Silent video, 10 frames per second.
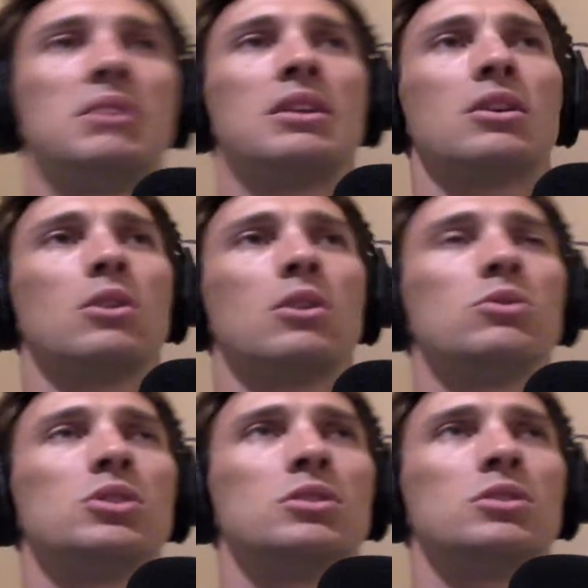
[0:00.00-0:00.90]
that
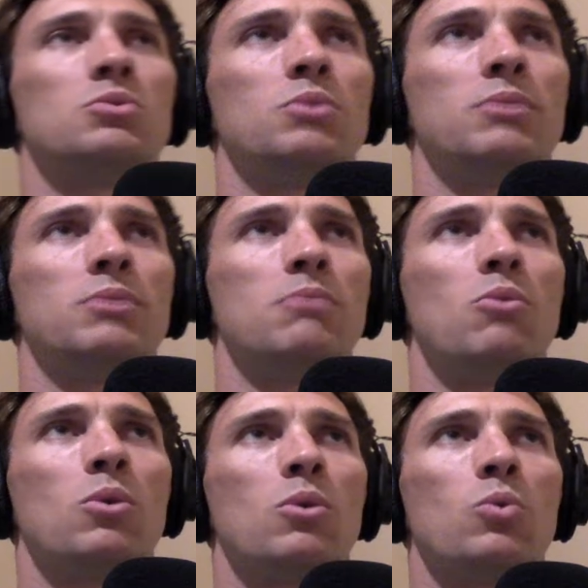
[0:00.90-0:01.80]
coaches would be
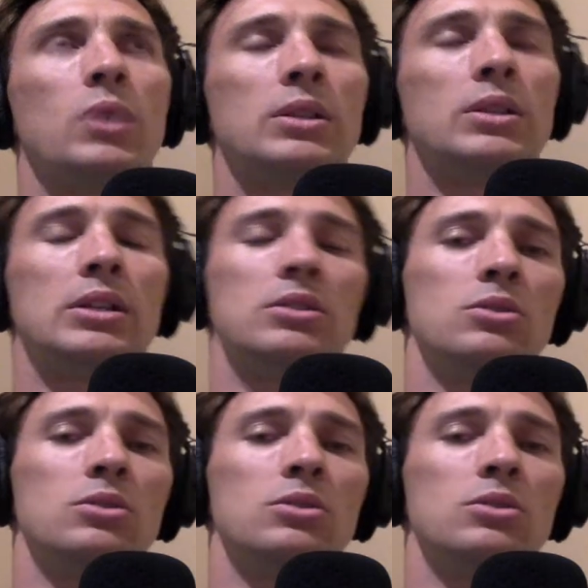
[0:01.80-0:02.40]
more willing